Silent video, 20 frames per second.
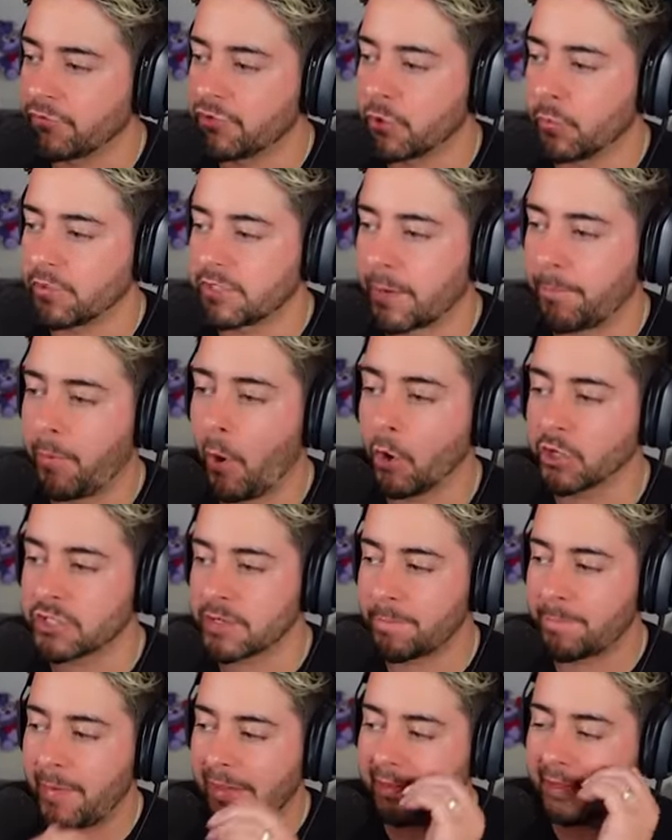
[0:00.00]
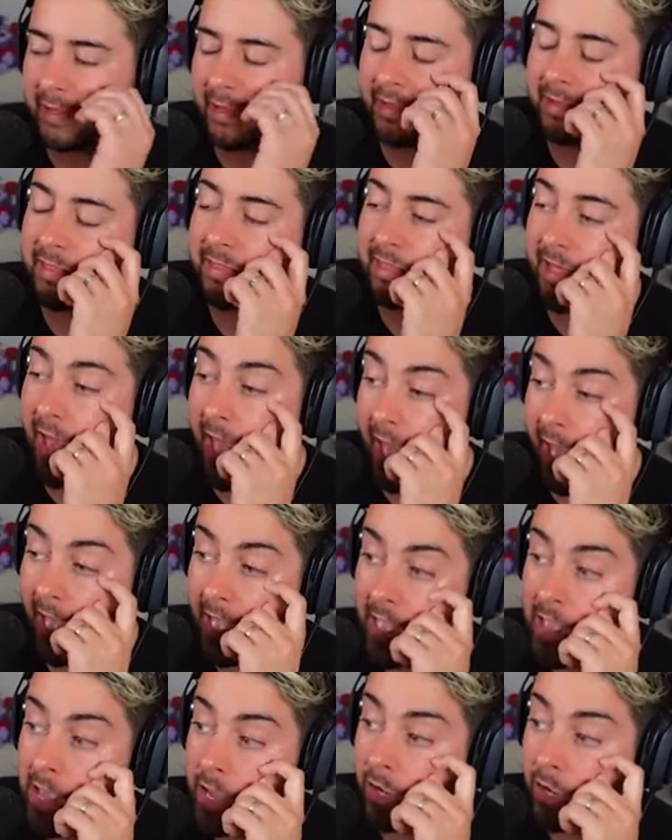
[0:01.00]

So it's a possibility that...